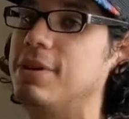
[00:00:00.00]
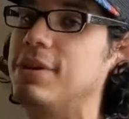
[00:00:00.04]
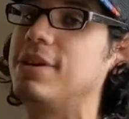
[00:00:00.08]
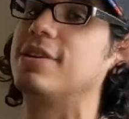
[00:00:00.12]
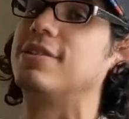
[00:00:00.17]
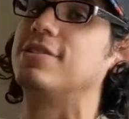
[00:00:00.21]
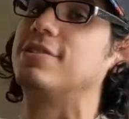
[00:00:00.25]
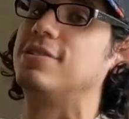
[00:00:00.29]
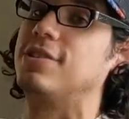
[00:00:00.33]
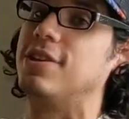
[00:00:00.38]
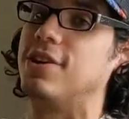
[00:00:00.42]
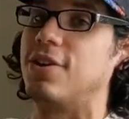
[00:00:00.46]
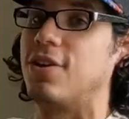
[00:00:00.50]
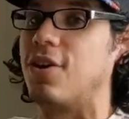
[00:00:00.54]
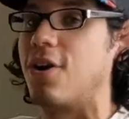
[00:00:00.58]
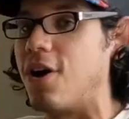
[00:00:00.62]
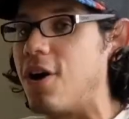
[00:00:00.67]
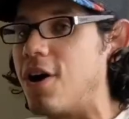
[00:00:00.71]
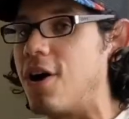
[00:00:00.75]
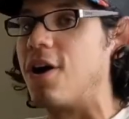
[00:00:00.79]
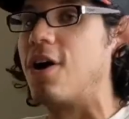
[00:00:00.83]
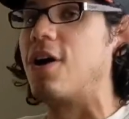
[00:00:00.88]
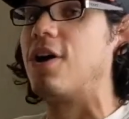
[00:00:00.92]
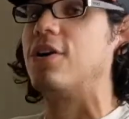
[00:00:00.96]
because there
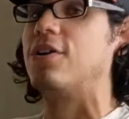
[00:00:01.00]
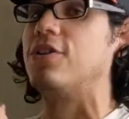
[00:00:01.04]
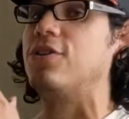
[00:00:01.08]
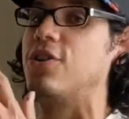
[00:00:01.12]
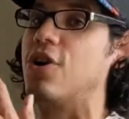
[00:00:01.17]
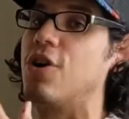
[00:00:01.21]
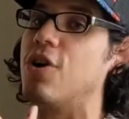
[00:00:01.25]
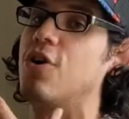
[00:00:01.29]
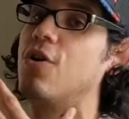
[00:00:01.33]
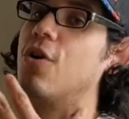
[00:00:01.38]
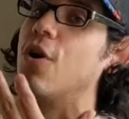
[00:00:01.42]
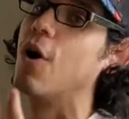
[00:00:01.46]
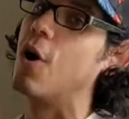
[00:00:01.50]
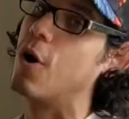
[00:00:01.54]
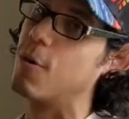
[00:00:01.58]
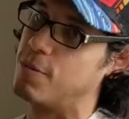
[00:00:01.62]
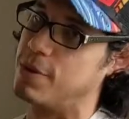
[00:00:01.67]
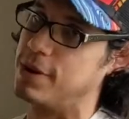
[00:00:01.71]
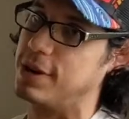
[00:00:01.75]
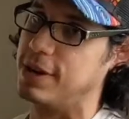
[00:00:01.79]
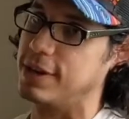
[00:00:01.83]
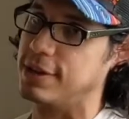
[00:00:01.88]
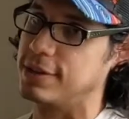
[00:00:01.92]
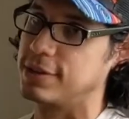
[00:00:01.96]
are no
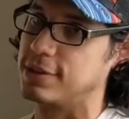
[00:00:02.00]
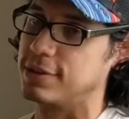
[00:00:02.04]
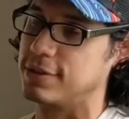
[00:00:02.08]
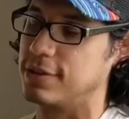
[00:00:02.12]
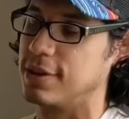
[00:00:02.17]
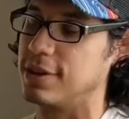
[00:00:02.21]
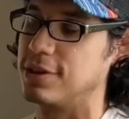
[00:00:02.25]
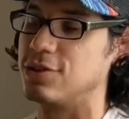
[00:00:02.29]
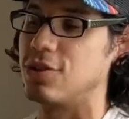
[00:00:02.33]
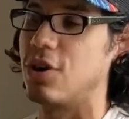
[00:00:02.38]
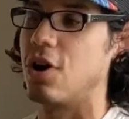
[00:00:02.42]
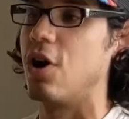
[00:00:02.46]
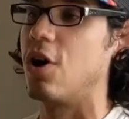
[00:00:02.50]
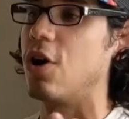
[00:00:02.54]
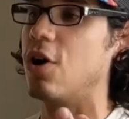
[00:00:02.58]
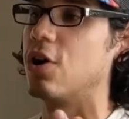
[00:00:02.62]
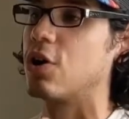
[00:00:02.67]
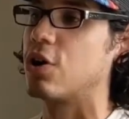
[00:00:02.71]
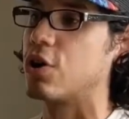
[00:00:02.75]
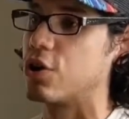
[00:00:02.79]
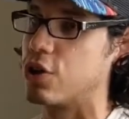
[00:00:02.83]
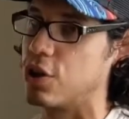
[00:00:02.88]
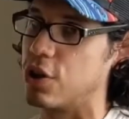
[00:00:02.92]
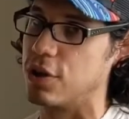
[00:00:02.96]
openings. It's
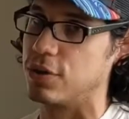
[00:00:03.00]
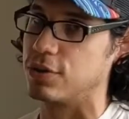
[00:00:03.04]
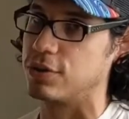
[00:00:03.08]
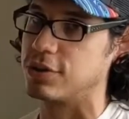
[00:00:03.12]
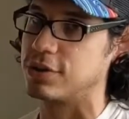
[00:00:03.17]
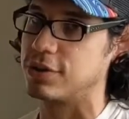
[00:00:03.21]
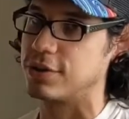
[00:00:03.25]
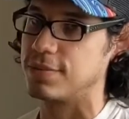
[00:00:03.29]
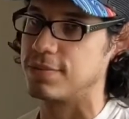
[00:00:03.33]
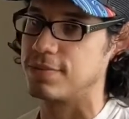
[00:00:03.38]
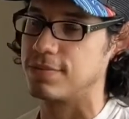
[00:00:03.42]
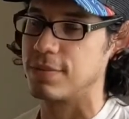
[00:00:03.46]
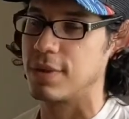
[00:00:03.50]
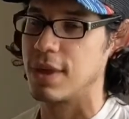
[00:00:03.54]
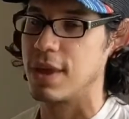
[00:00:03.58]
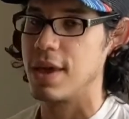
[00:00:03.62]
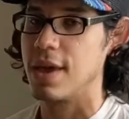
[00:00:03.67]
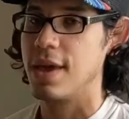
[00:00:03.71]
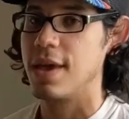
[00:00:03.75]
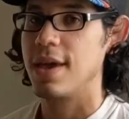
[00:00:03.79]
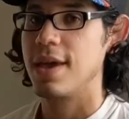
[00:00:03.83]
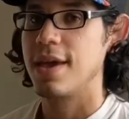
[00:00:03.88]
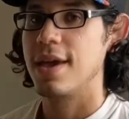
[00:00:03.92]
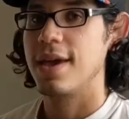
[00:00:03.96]
all closed.
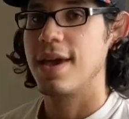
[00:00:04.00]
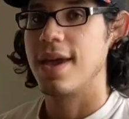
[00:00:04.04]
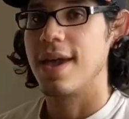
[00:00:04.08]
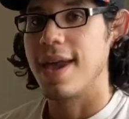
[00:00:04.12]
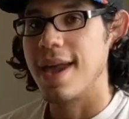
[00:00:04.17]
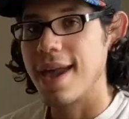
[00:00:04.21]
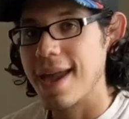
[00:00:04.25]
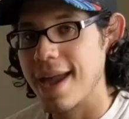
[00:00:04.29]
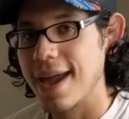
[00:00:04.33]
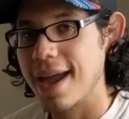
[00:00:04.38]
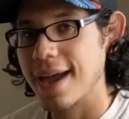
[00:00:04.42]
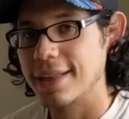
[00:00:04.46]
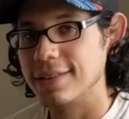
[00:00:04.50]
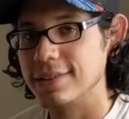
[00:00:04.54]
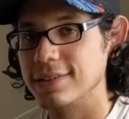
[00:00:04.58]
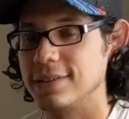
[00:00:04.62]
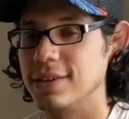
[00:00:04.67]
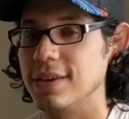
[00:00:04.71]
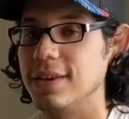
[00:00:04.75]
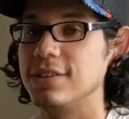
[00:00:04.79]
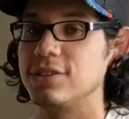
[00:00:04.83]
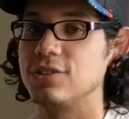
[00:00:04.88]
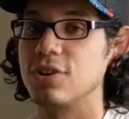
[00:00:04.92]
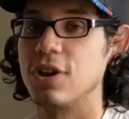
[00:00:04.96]
And
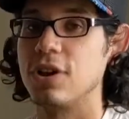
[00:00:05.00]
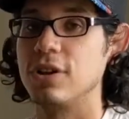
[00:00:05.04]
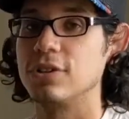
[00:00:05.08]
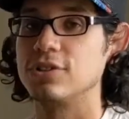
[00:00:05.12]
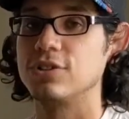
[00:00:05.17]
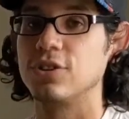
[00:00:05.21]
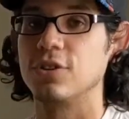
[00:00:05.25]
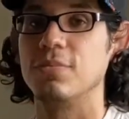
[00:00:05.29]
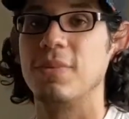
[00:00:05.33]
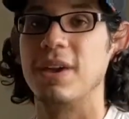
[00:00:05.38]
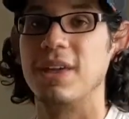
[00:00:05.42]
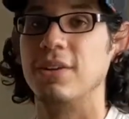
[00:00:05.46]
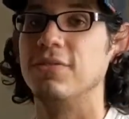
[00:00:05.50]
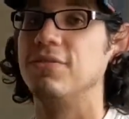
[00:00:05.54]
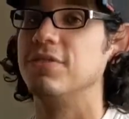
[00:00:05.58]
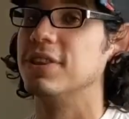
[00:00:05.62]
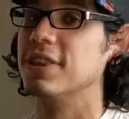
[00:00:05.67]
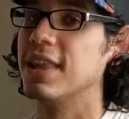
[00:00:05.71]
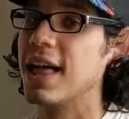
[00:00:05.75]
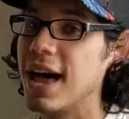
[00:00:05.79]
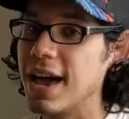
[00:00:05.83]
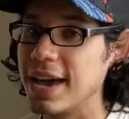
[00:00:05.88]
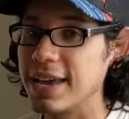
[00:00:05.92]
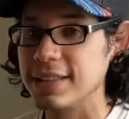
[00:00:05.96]
it's also made of
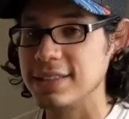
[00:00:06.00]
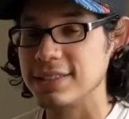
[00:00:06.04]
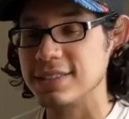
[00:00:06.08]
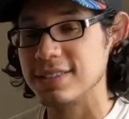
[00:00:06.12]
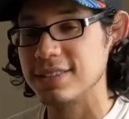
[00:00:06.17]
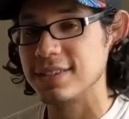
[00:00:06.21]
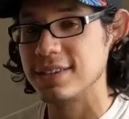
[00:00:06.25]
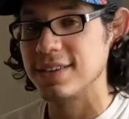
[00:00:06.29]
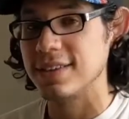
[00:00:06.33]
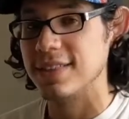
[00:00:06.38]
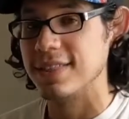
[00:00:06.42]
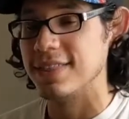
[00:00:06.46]
lines